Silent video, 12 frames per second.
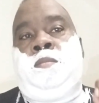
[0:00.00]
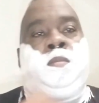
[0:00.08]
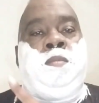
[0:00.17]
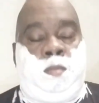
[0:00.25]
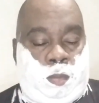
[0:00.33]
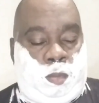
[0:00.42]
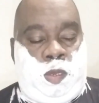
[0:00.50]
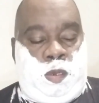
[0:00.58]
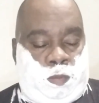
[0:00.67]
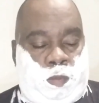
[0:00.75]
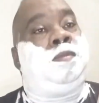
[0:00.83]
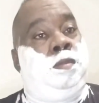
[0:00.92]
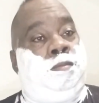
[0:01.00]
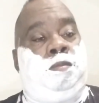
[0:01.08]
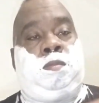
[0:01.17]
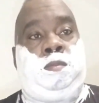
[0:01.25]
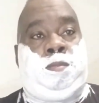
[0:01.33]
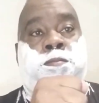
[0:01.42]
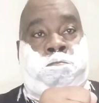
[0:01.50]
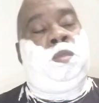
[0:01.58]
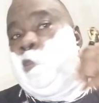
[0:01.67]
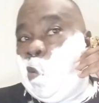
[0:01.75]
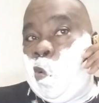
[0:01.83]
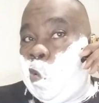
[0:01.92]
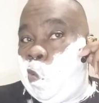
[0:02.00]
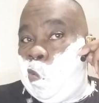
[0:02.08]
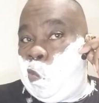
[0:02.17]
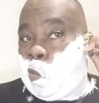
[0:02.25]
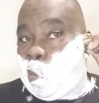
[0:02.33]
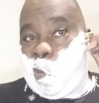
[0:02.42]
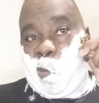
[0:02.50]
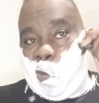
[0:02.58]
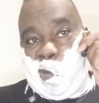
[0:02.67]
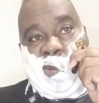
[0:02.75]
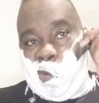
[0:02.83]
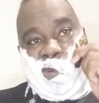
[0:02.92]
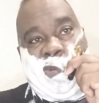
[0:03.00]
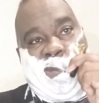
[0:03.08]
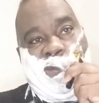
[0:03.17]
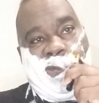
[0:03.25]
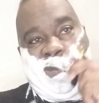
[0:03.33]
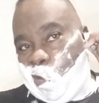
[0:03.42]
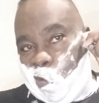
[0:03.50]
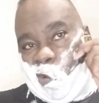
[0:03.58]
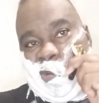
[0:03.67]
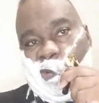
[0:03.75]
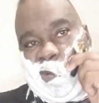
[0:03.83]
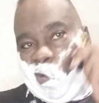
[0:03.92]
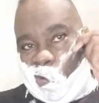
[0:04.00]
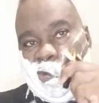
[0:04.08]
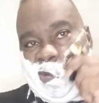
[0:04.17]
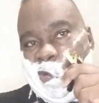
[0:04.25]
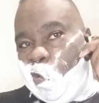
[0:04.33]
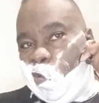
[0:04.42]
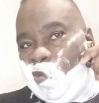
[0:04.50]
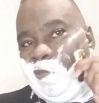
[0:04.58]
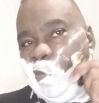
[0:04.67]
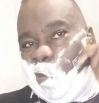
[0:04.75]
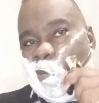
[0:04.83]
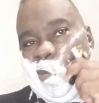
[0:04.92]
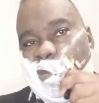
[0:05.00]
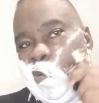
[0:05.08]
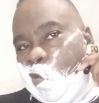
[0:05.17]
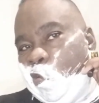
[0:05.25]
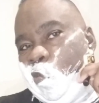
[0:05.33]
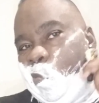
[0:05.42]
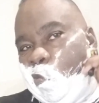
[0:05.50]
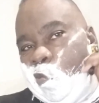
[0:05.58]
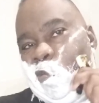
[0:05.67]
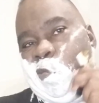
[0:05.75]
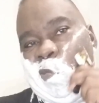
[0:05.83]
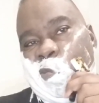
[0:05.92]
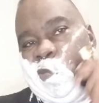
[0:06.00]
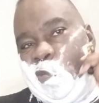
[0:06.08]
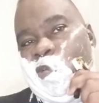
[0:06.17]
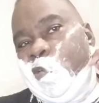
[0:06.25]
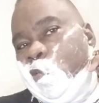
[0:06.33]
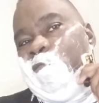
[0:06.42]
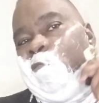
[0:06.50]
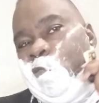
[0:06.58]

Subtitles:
love it. Now this is again third pass cross grain. This time it's from left to right.